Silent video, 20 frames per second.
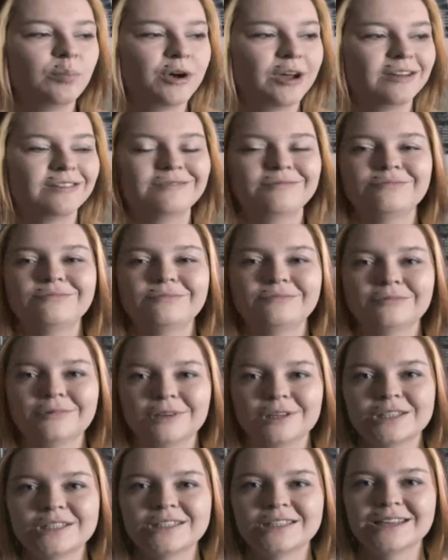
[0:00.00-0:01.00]
But
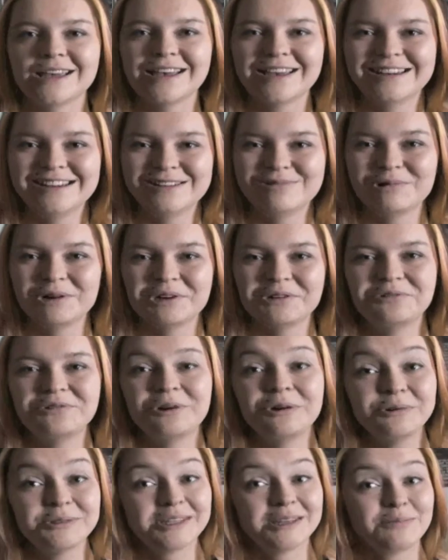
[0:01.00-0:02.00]
as anyone who
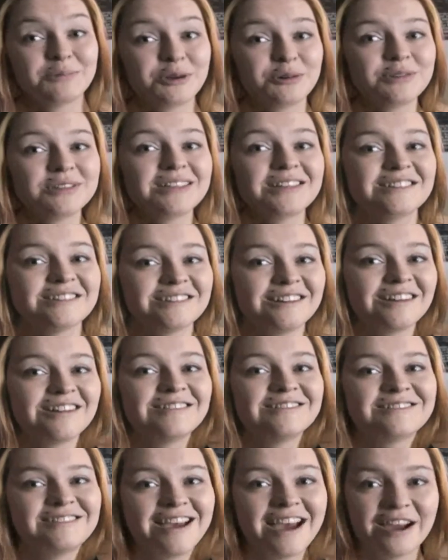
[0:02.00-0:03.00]
knows him knows, he's
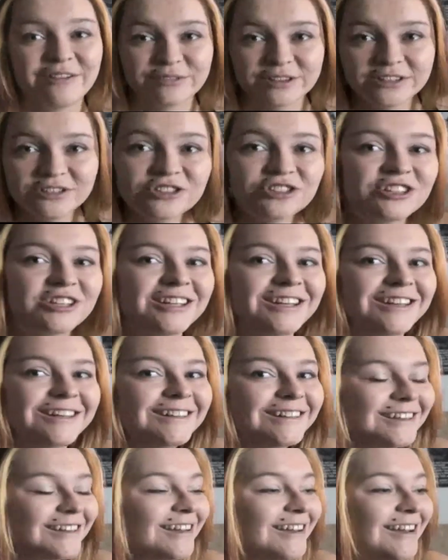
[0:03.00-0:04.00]
not average.
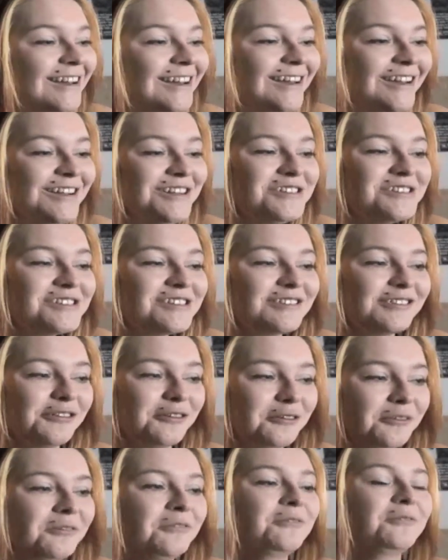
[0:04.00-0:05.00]

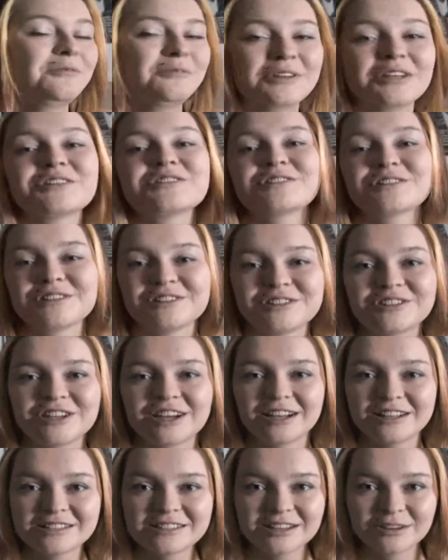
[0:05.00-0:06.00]
So there's a good
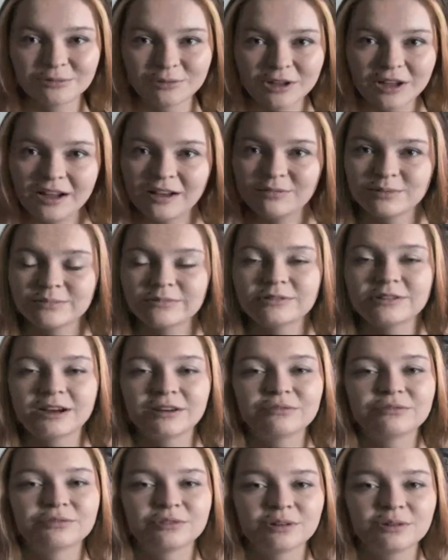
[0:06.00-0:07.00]
chance that we'll have him
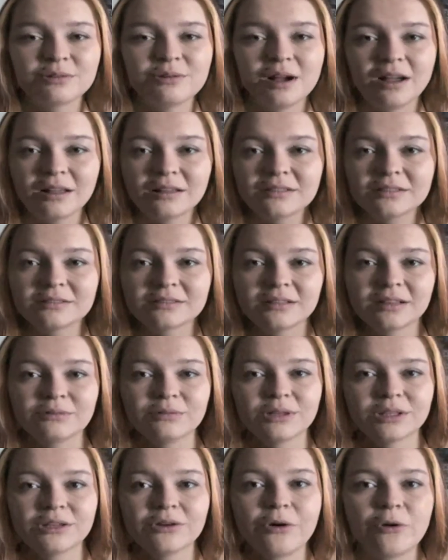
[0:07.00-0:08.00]
around for a while.
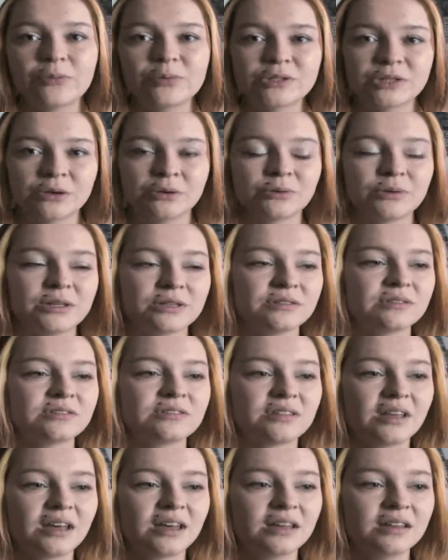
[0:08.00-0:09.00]
I really hope so,
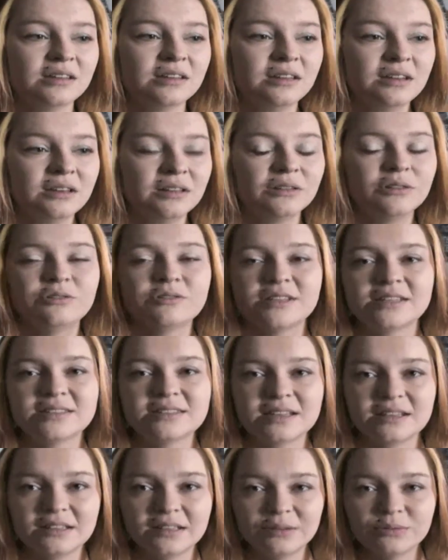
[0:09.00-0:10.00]
because
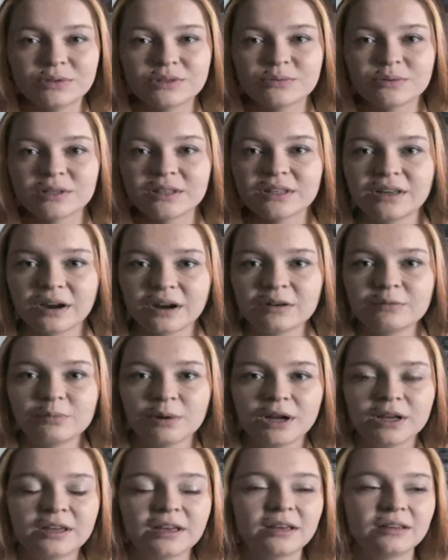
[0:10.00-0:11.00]
losing Cindy was really
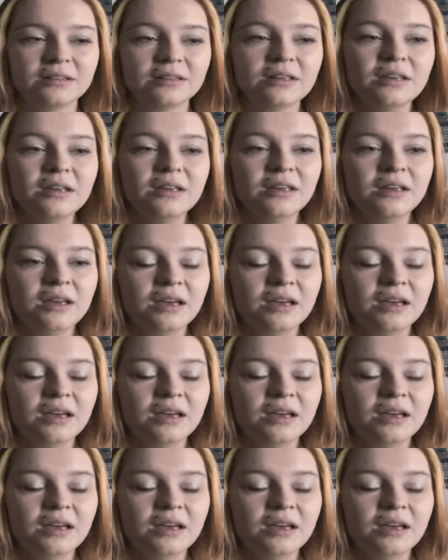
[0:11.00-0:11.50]
heartbreaking.